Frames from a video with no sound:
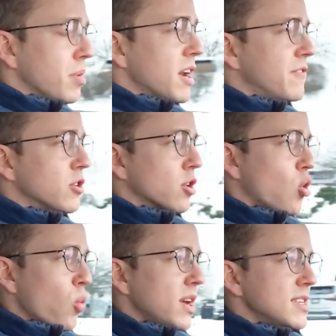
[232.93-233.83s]
But if you're
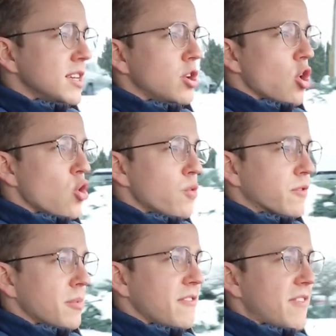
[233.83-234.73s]
going to go
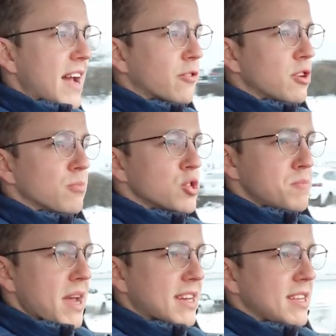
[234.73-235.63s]
from a factory
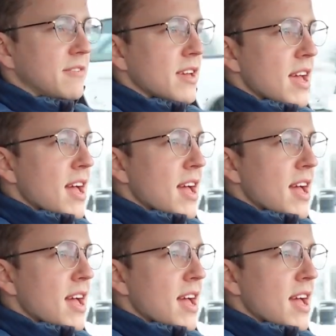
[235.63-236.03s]
perspective,